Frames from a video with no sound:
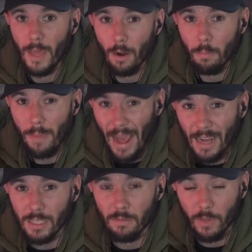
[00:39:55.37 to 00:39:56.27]
that are
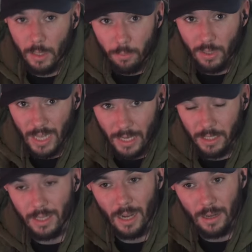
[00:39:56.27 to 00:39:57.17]
passively
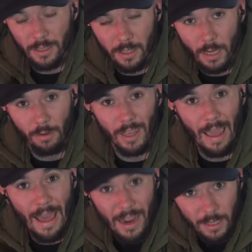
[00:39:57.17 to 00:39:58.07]
protecting, not
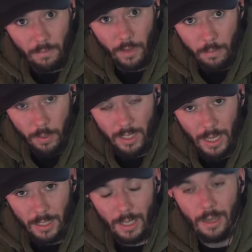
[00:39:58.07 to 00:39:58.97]
necessarily actively
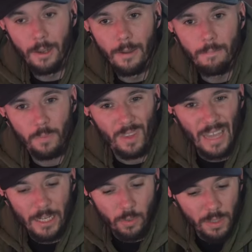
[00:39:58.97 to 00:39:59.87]
protecting.
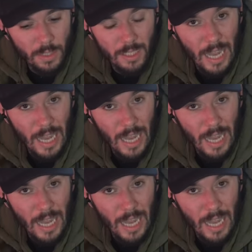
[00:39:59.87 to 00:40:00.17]
That's what the